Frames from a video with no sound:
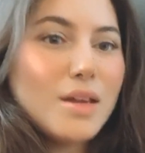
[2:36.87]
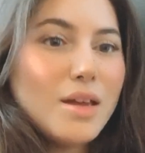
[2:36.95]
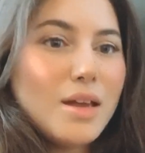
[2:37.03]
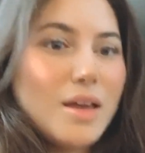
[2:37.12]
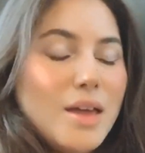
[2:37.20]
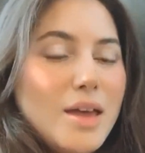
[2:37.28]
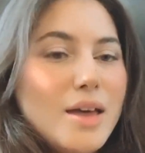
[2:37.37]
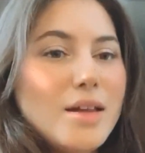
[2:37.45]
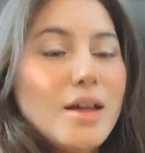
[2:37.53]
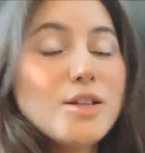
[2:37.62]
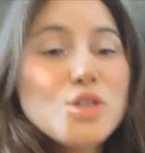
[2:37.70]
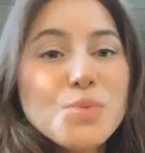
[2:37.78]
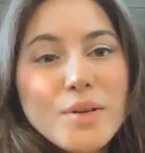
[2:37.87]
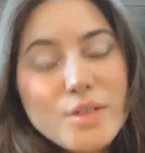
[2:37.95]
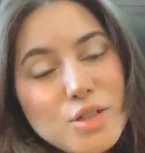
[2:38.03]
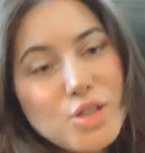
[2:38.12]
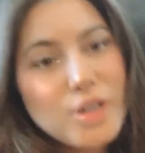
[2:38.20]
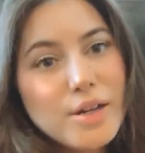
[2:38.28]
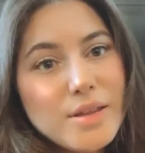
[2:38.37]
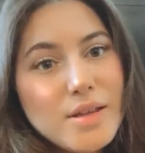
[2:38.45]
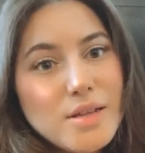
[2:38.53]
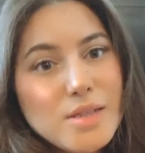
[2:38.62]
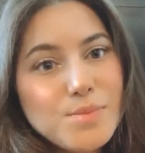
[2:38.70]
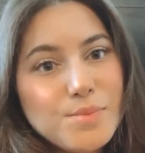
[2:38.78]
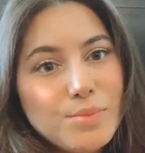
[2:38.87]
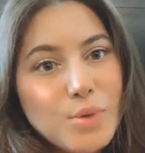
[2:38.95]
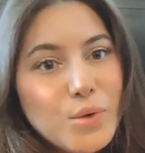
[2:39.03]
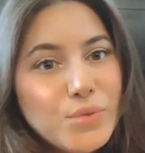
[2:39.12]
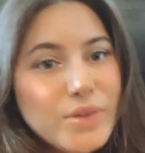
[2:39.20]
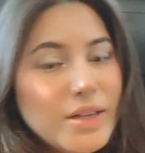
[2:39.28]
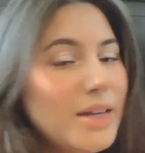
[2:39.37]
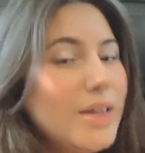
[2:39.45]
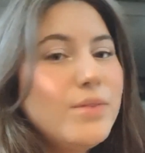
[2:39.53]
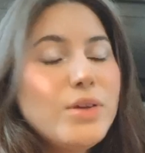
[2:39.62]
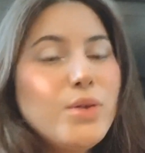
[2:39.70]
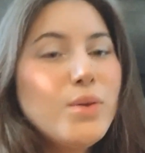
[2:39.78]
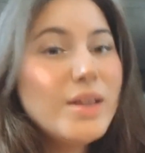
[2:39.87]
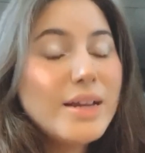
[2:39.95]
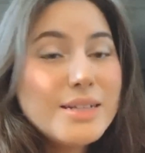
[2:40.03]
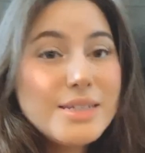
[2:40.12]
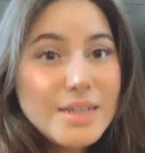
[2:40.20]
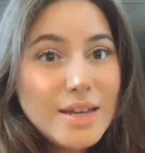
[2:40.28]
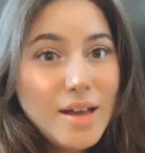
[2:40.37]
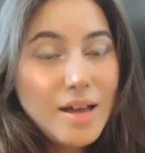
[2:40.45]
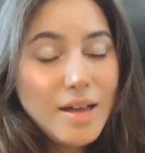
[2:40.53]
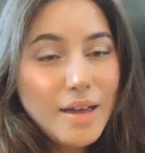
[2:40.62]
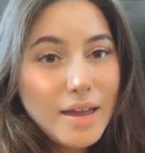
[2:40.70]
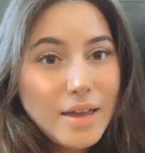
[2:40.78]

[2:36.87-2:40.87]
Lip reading: And I just wanted to share this, hopefully to give you an idea and